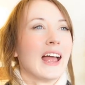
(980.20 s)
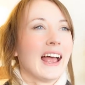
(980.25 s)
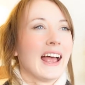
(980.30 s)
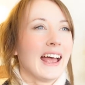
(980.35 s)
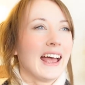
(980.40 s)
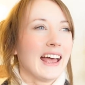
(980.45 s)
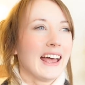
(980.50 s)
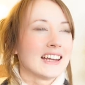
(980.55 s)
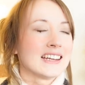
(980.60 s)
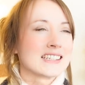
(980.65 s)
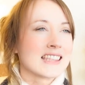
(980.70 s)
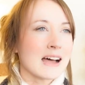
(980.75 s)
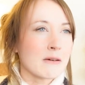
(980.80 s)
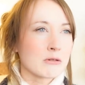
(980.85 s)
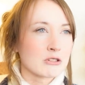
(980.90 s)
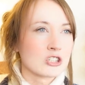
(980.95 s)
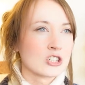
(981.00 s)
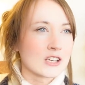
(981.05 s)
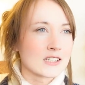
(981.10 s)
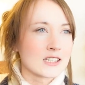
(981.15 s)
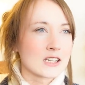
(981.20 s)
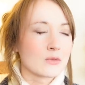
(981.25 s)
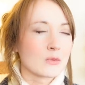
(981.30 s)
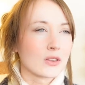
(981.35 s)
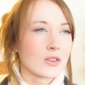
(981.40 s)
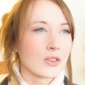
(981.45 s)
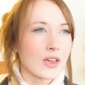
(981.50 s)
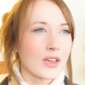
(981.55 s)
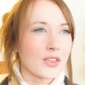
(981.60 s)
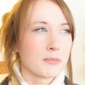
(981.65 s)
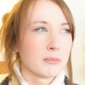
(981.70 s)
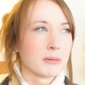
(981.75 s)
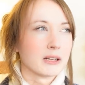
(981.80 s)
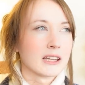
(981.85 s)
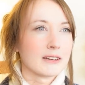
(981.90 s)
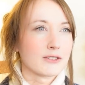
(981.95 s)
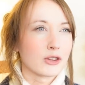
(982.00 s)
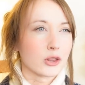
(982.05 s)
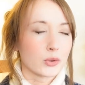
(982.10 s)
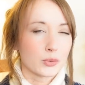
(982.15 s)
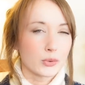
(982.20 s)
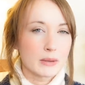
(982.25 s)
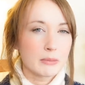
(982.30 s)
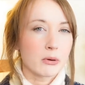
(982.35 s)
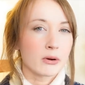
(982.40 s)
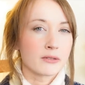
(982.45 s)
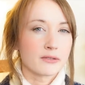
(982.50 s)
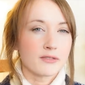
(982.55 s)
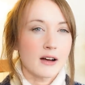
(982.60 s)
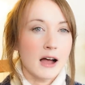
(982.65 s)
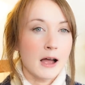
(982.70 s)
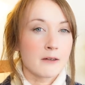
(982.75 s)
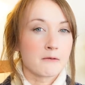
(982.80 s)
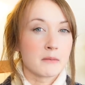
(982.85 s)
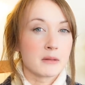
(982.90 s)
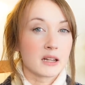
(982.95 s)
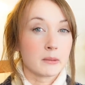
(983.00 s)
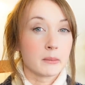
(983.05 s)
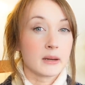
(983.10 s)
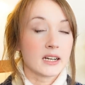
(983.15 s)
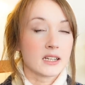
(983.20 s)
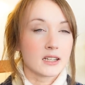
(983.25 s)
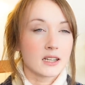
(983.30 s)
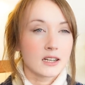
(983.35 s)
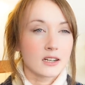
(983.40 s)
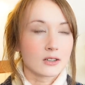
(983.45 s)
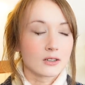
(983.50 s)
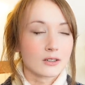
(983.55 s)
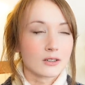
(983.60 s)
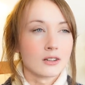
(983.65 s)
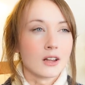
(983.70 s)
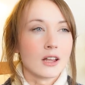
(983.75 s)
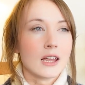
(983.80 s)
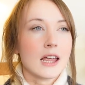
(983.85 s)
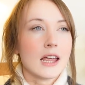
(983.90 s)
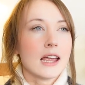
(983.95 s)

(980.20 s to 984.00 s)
And that was suggesting with, I believe, a 3.5 millimeter needle